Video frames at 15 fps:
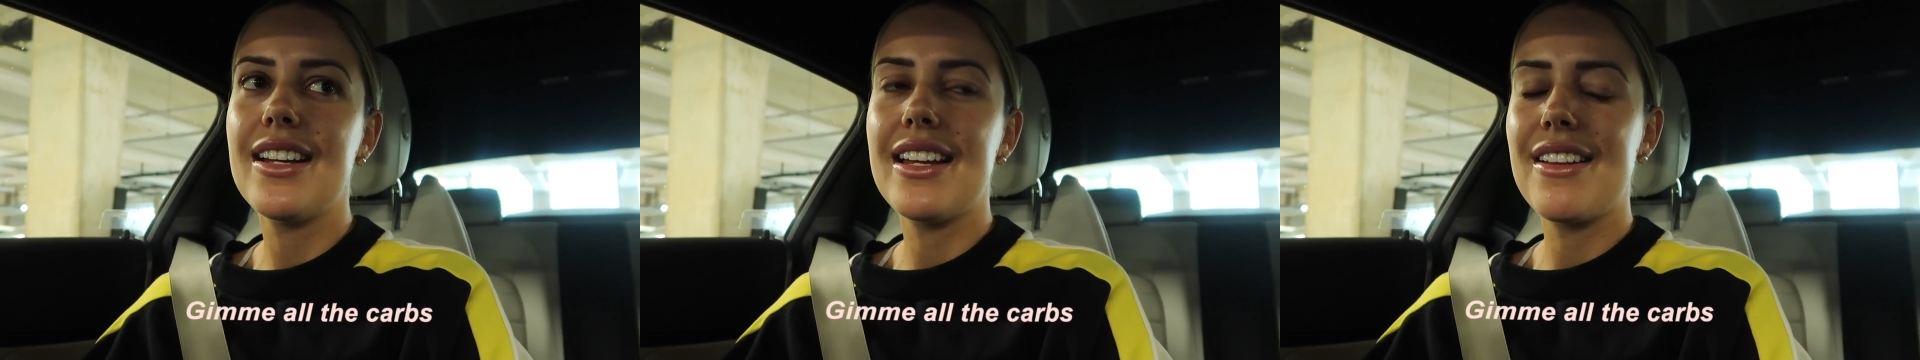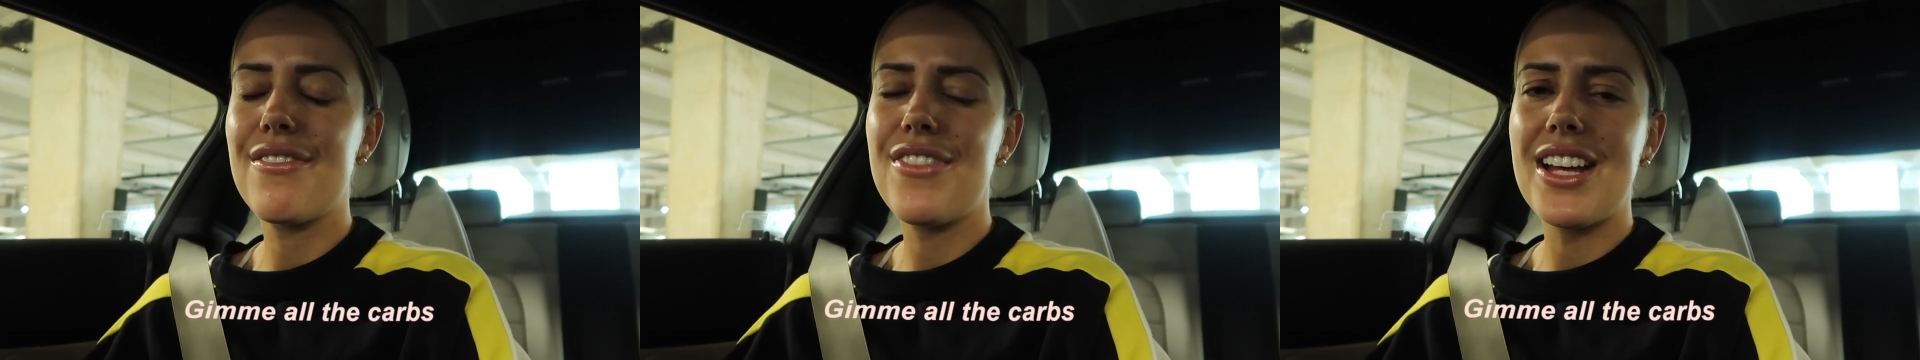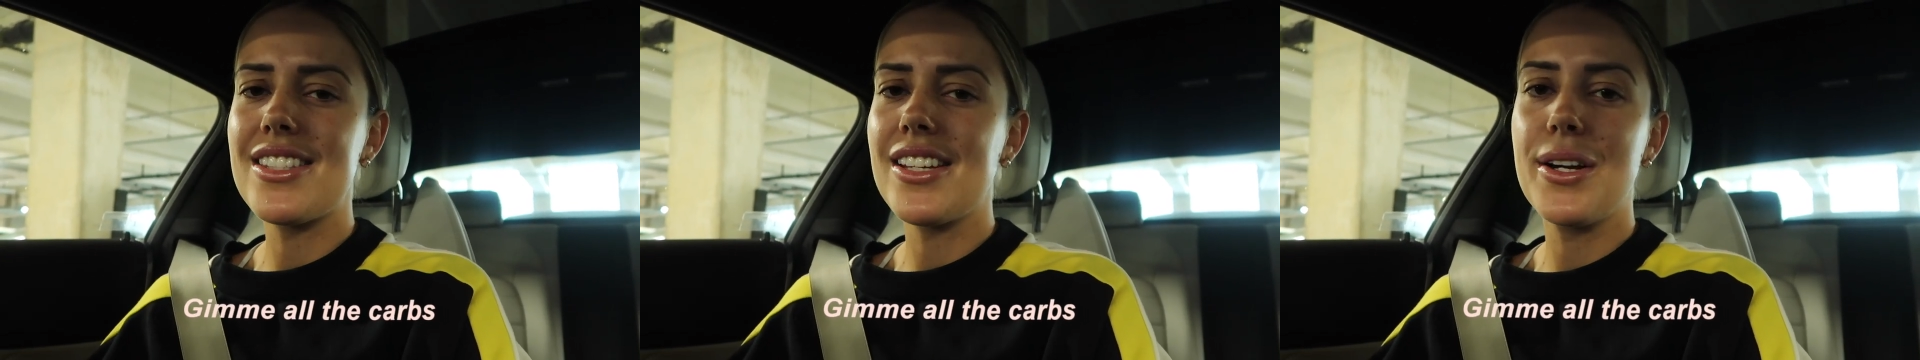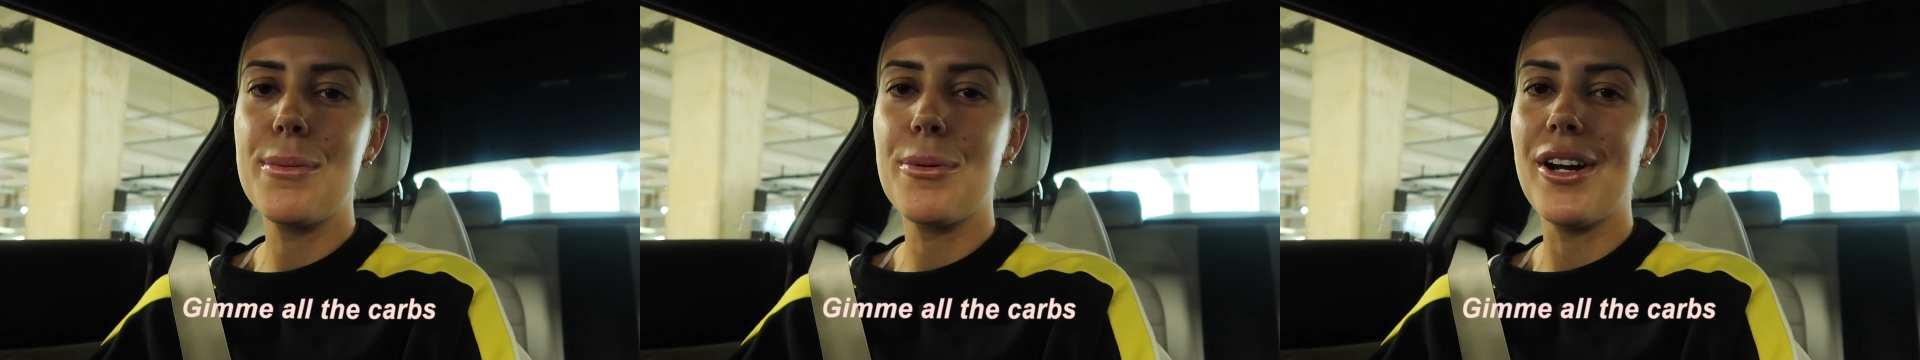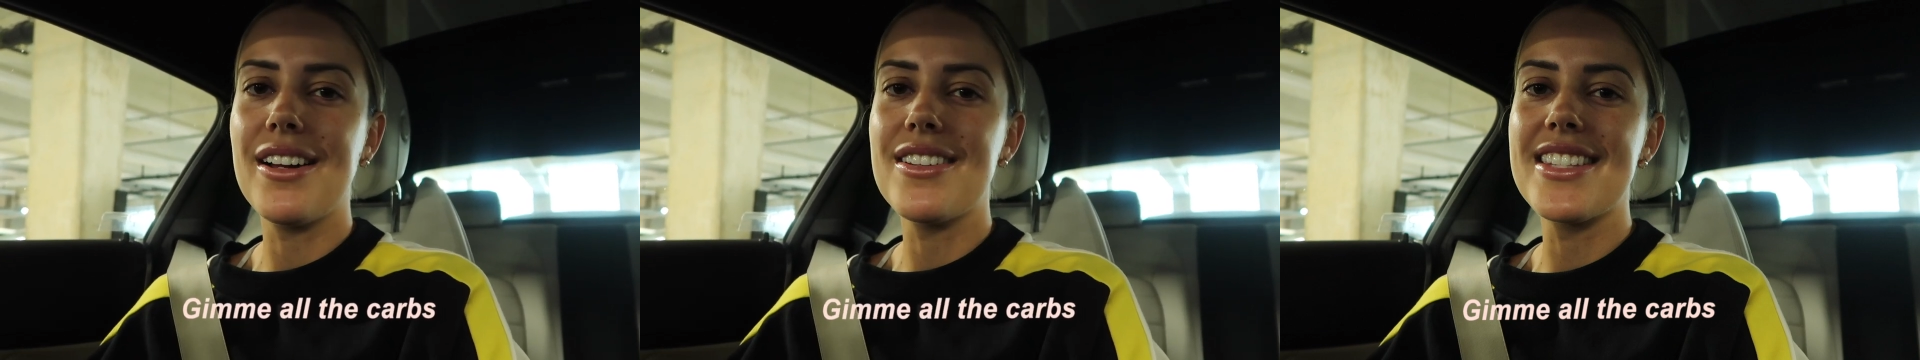if that's how you
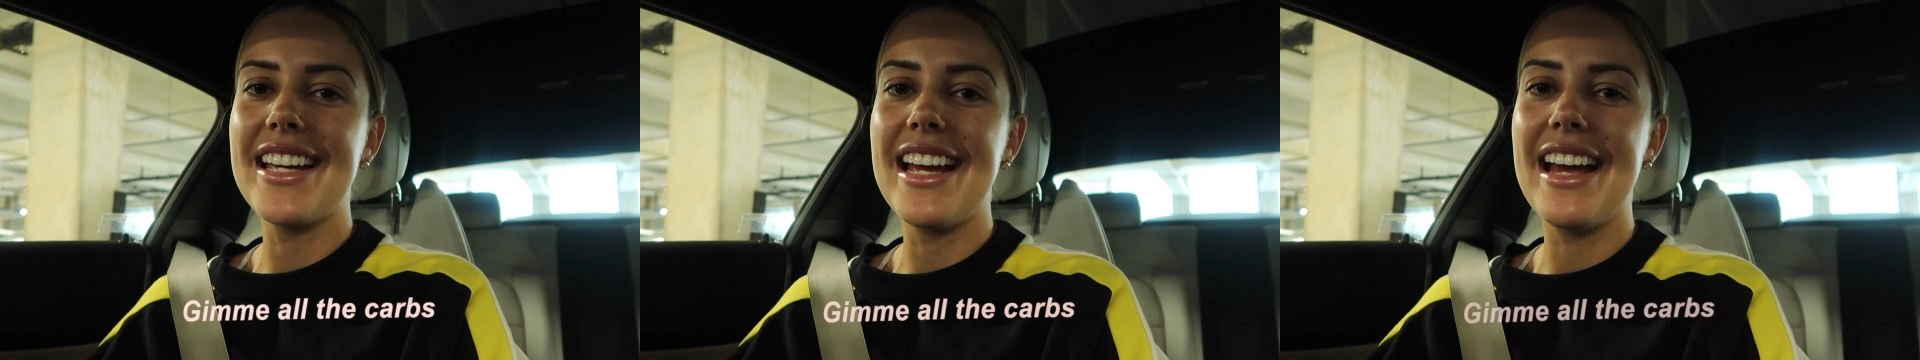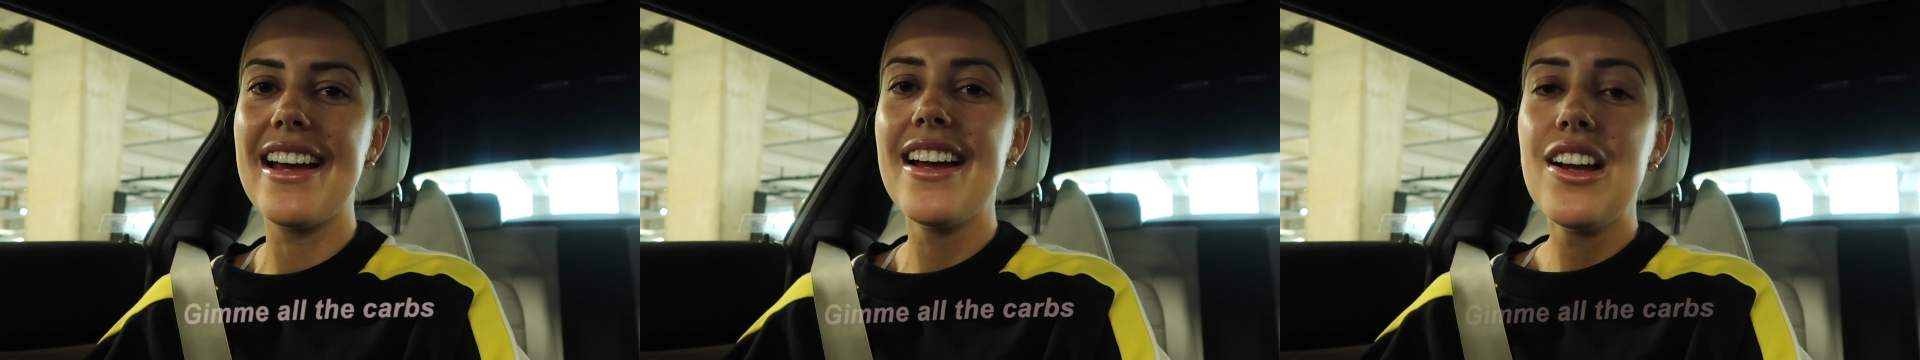pronounce it.